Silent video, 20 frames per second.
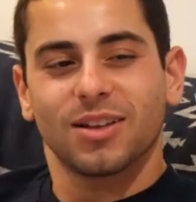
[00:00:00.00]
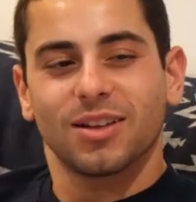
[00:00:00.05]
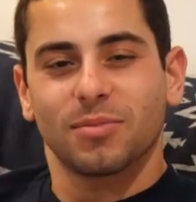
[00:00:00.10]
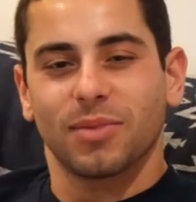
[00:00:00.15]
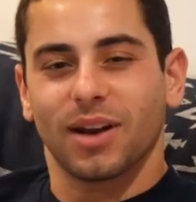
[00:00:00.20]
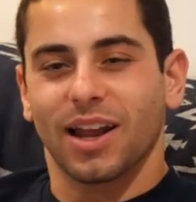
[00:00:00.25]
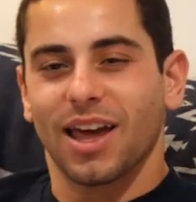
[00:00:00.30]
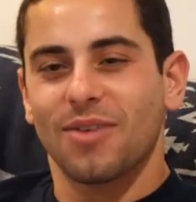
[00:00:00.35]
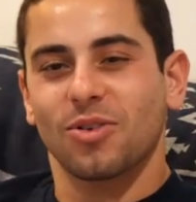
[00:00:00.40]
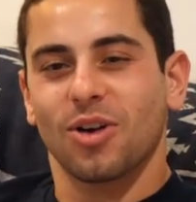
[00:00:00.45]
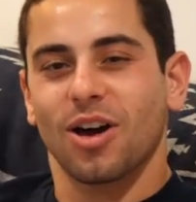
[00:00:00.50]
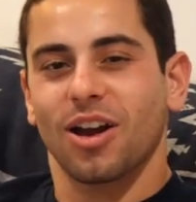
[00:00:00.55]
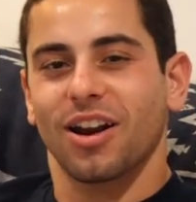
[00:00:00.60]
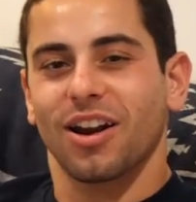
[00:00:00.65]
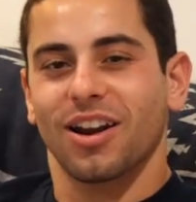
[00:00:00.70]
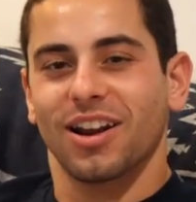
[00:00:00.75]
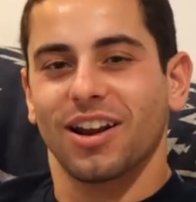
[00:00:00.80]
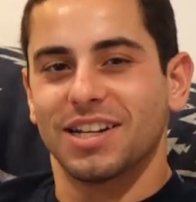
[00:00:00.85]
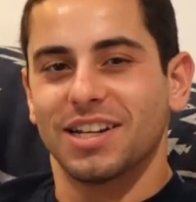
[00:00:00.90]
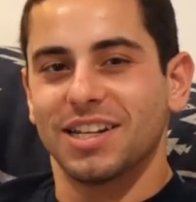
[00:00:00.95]
But I have gone
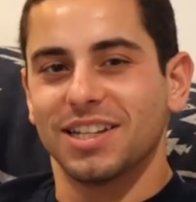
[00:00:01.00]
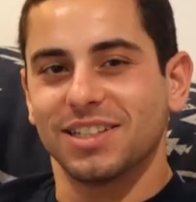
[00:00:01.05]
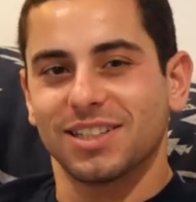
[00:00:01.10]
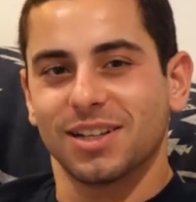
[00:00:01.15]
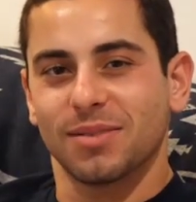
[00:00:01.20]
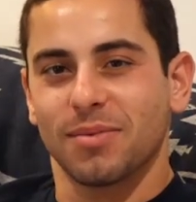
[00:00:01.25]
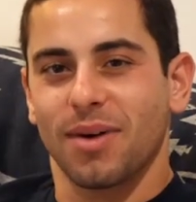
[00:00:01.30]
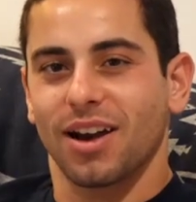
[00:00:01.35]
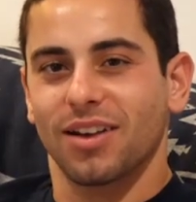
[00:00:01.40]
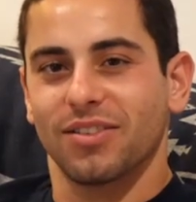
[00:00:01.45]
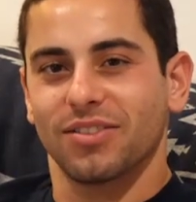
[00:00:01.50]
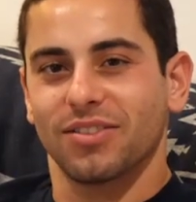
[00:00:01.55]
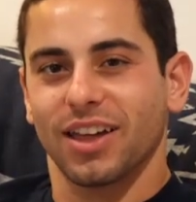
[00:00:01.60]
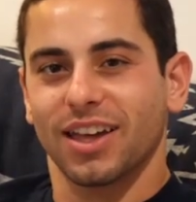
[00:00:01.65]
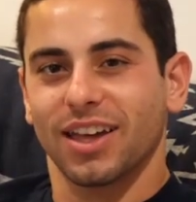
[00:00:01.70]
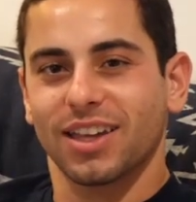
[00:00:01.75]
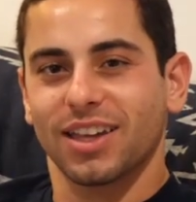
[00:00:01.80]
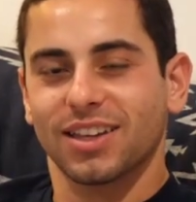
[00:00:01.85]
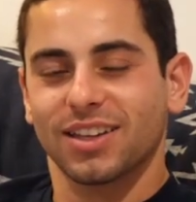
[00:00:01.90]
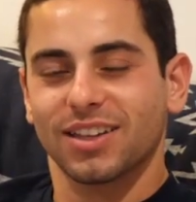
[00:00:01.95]
on a decent amount of
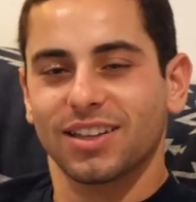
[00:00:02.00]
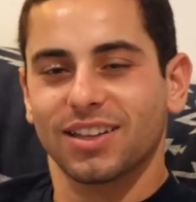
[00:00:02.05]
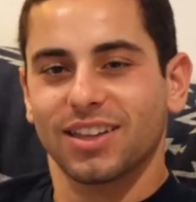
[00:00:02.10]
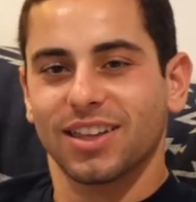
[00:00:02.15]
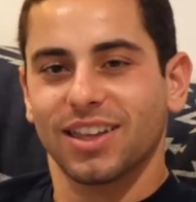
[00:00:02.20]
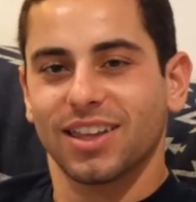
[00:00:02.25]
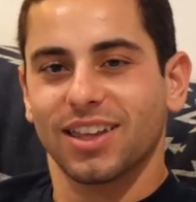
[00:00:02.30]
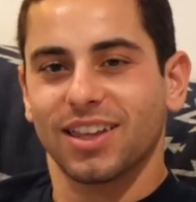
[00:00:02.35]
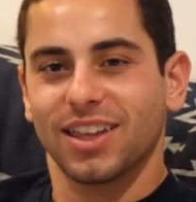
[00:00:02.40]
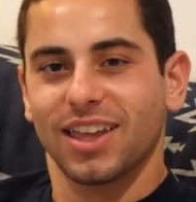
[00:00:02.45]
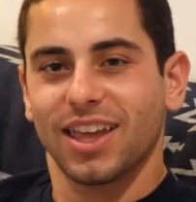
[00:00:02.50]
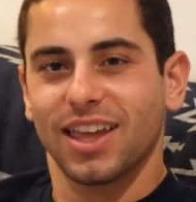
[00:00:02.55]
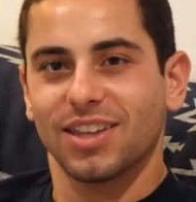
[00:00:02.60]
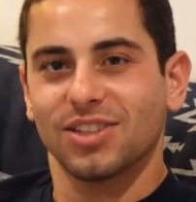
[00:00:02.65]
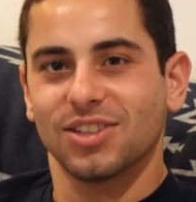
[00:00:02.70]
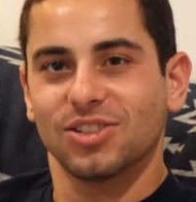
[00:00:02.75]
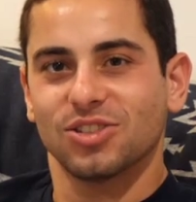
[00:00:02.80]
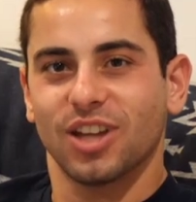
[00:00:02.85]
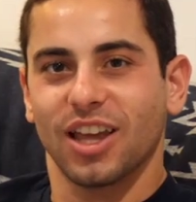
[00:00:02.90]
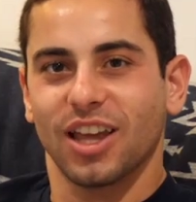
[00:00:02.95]
like
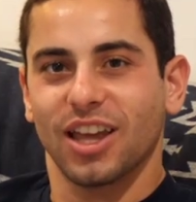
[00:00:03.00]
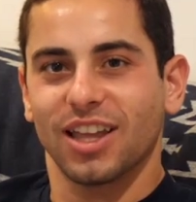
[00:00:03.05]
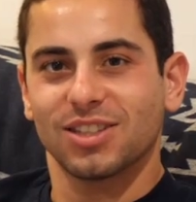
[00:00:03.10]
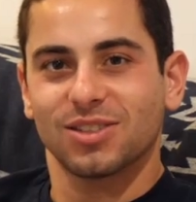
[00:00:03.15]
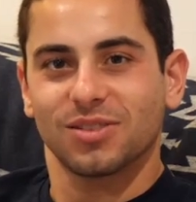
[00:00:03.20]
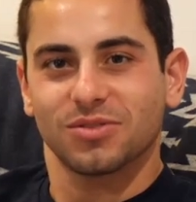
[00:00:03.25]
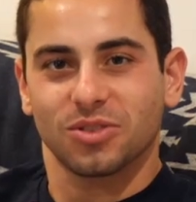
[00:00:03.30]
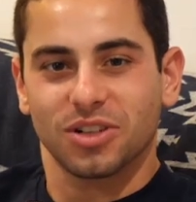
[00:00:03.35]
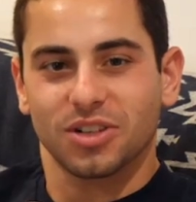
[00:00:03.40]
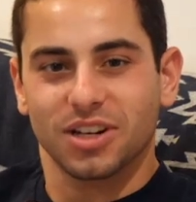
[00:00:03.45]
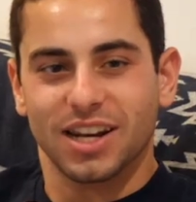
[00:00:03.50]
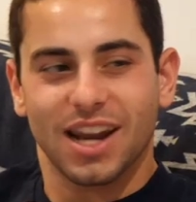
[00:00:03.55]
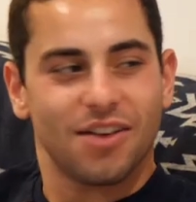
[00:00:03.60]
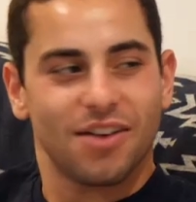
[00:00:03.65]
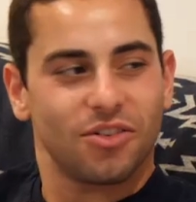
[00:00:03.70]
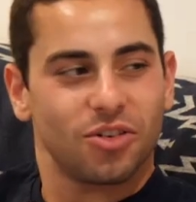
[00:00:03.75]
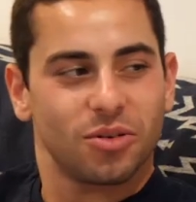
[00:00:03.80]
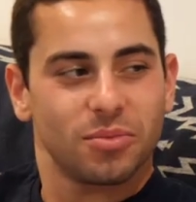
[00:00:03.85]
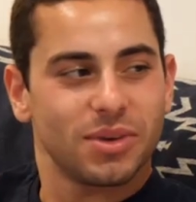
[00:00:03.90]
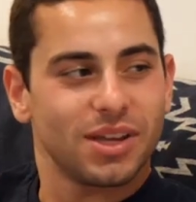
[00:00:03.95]
hinge dates for
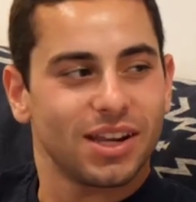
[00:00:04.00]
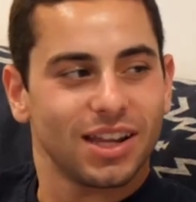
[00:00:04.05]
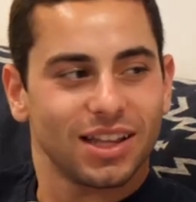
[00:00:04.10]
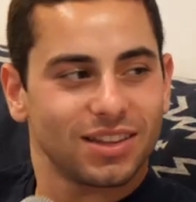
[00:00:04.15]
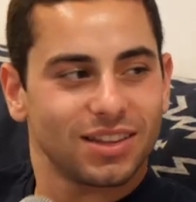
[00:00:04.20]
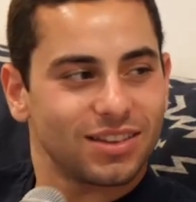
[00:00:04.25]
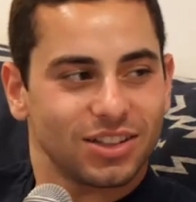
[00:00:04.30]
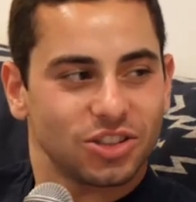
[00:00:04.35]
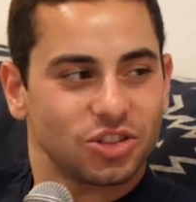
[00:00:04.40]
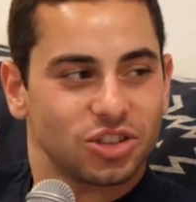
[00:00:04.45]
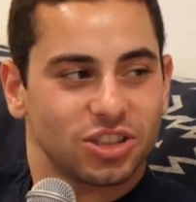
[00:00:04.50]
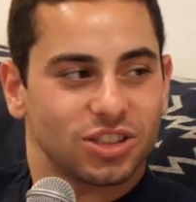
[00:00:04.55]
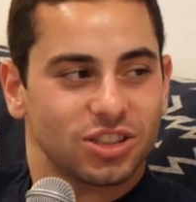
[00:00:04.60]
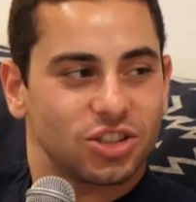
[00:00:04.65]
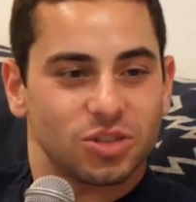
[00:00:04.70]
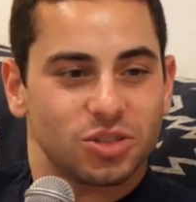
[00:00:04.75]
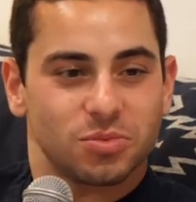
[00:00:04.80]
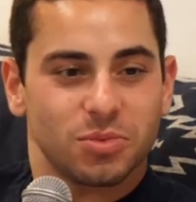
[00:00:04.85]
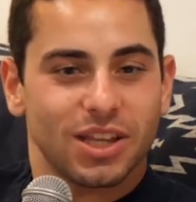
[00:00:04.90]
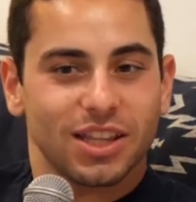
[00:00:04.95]
never meeting. They just
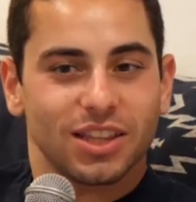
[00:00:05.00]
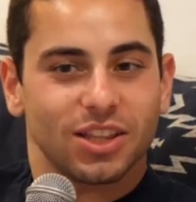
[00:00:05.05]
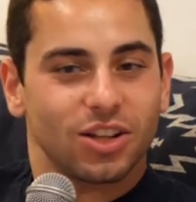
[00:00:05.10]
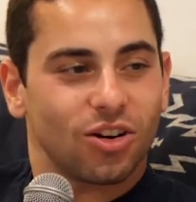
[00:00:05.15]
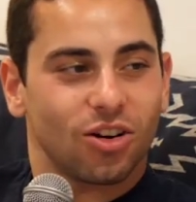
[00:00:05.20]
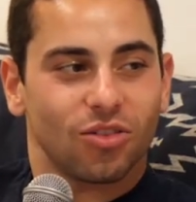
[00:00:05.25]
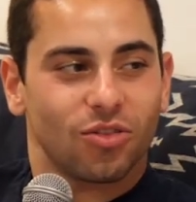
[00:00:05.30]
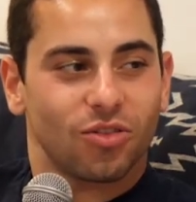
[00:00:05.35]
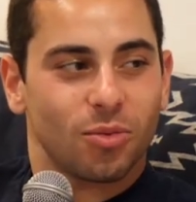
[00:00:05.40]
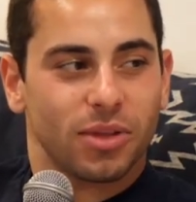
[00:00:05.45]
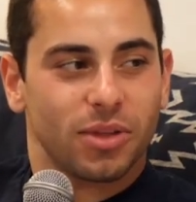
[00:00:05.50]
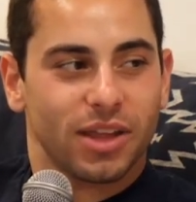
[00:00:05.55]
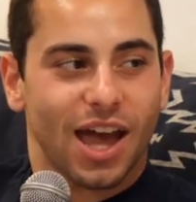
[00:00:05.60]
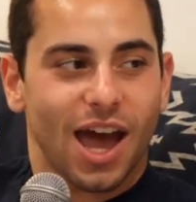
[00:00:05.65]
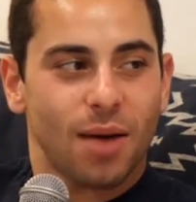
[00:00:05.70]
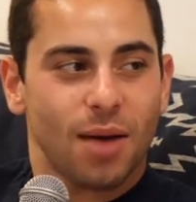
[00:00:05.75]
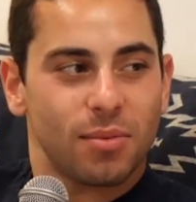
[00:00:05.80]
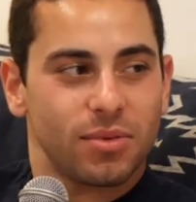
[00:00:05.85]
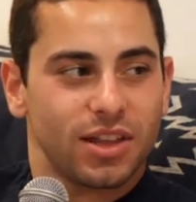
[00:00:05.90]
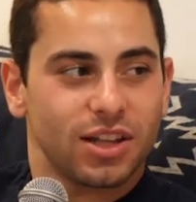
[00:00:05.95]
just meeting the girl from the
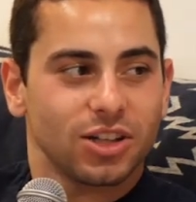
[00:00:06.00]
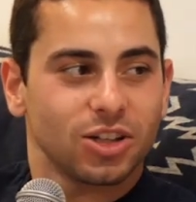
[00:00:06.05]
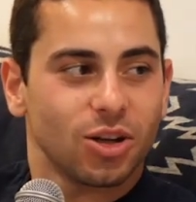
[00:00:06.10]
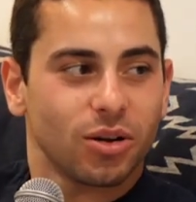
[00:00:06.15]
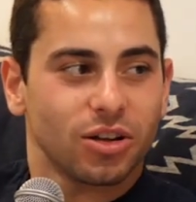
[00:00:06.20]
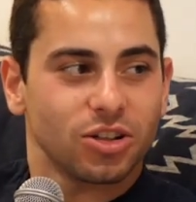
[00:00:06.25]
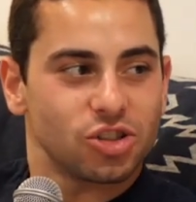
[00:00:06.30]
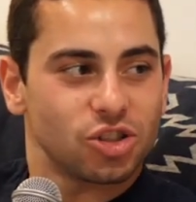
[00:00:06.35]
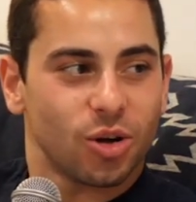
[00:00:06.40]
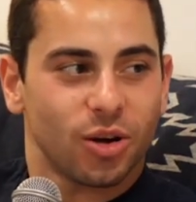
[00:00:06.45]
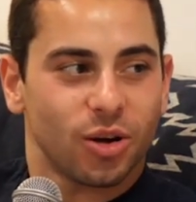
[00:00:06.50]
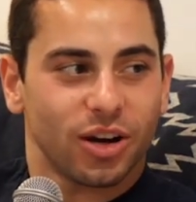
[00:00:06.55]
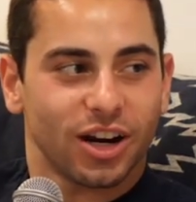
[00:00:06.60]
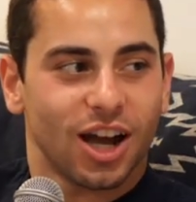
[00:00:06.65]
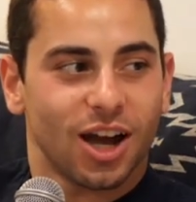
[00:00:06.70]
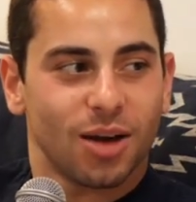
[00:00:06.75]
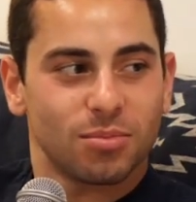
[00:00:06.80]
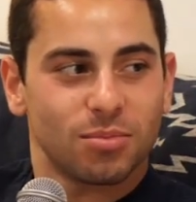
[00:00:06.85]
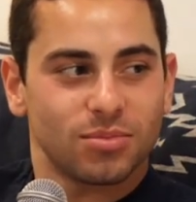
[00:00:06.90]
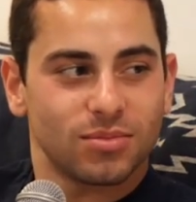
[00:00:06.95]
app and then going and showing
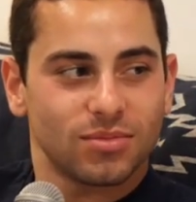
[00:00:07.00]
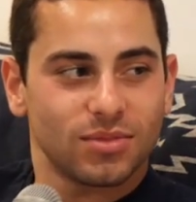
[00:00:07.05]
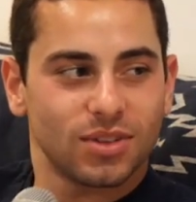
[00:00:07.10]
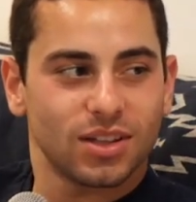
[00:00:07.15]
up.